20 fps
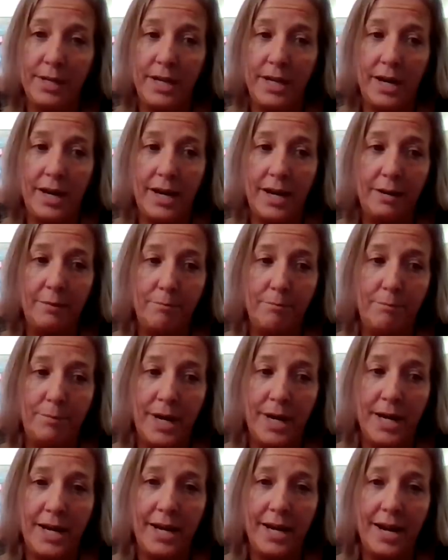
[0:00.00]
but
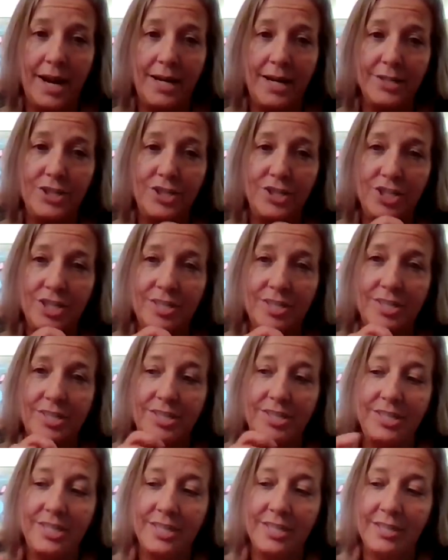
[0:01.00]
but just
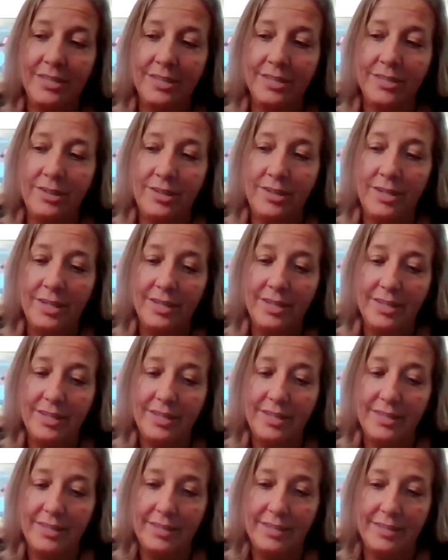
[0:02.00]
still,
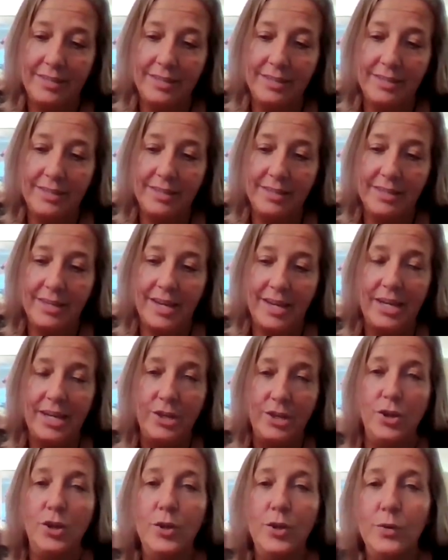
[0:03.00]
I
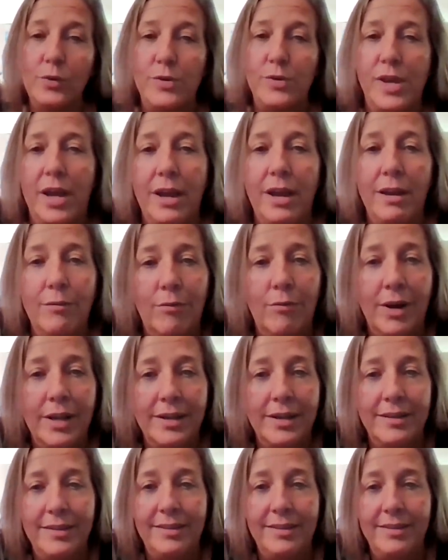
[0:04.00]
knew that I
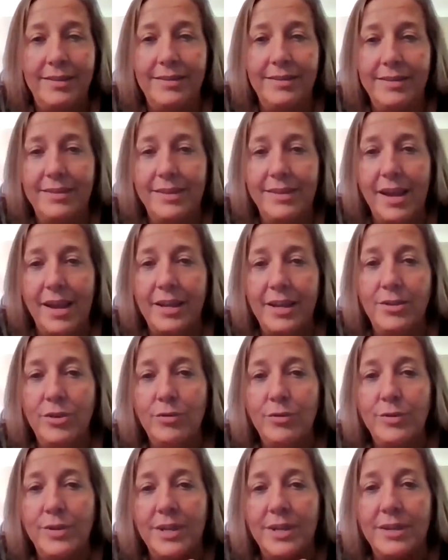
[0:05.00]
wanted, I
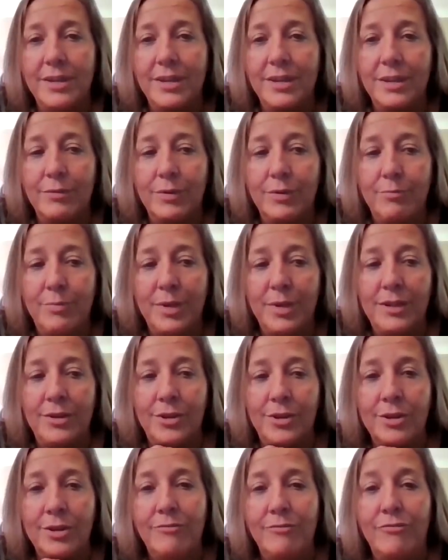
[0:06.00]
knew that it would be
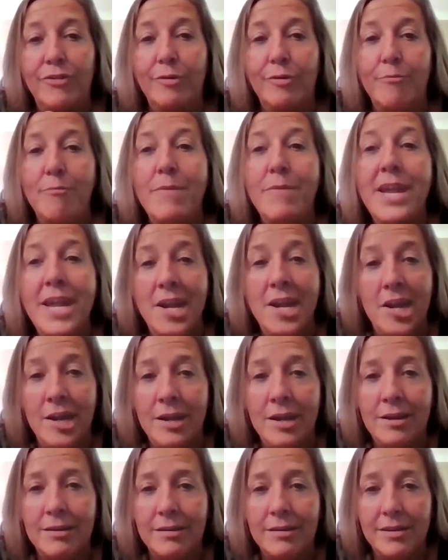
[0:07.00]
good for
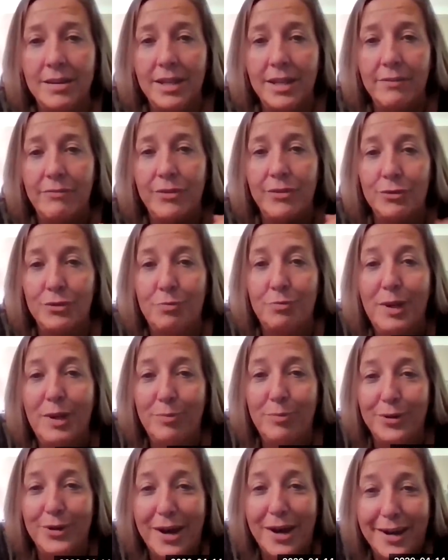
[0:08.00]
me if those
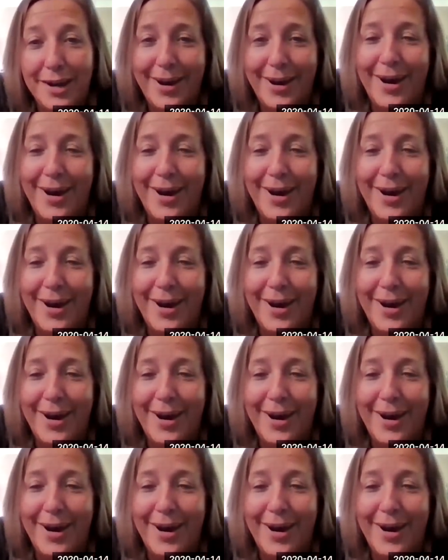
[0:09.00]
people got